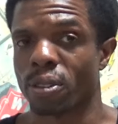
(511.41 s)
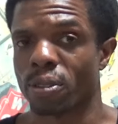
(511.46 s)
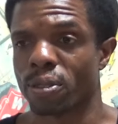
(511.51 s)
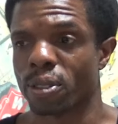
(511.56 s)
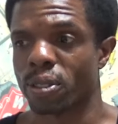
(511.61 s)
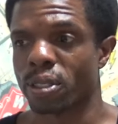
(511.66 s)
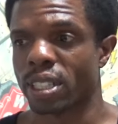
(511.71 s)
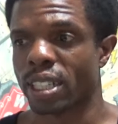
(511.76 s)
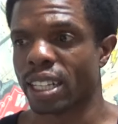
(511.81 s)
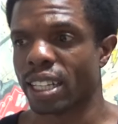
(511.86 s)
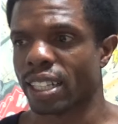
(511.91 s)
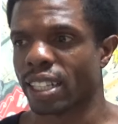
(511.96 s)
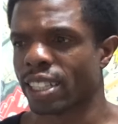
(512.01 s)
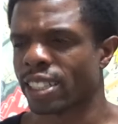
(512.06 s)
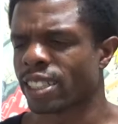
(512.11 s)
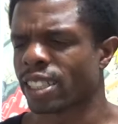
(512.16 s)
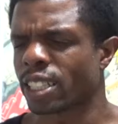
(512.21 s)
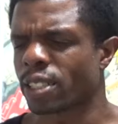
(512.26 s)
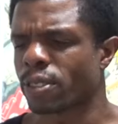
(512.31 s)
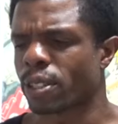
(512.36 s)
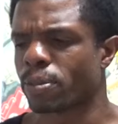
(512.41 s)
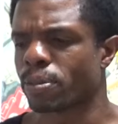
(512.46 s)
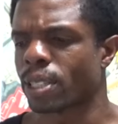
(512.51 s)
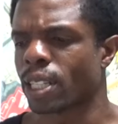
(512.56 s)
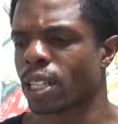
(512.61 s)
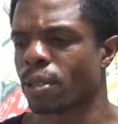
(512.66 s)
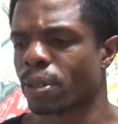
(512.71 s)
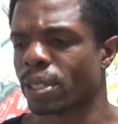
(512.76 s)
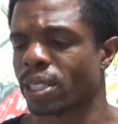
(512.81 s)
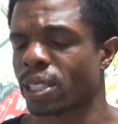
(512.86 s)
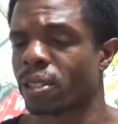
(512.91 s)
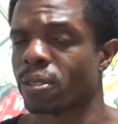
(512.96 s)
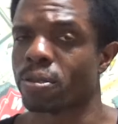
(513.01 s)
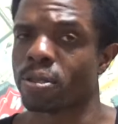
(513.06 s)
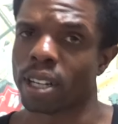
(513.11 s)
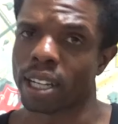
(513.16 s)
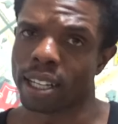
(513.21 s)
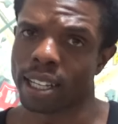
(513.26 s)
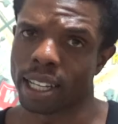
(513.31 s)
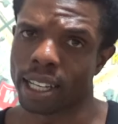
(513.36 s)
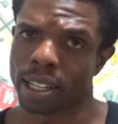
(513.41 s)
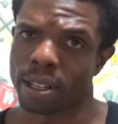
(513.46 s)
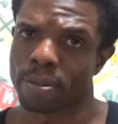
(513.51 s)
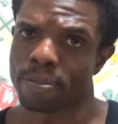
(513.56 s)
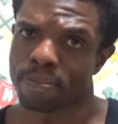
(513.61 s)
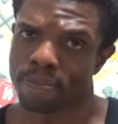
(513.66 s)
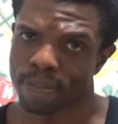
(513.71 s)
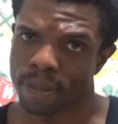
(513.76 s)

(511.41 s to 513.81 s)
review today. At least that's what I'm telling myself right now.